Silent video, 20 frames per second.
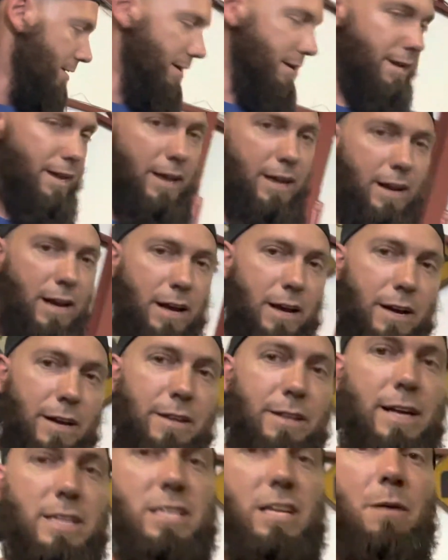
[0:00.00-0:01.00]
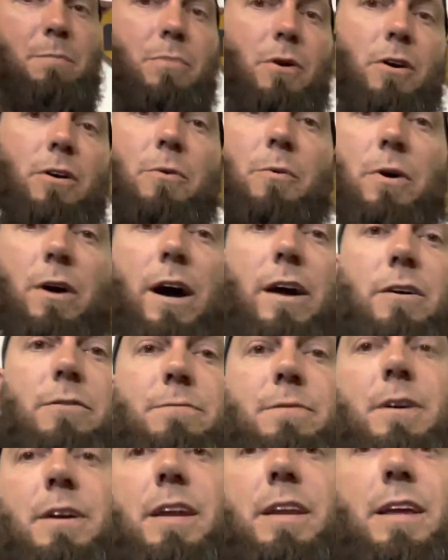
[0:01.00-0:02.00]
That's that part where I don't
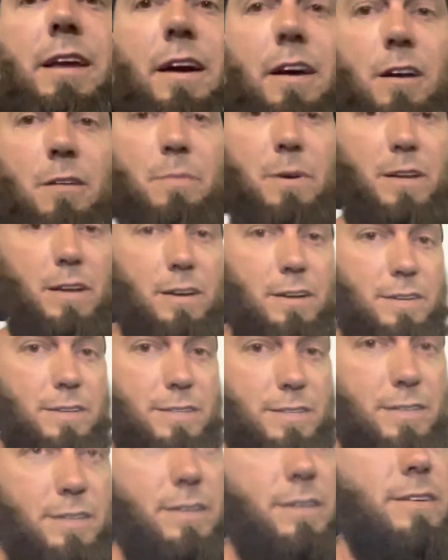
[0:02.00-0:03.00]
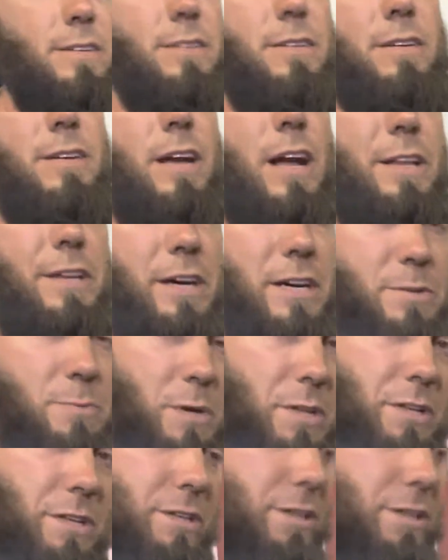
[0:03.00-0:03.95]
fucking care, because it does look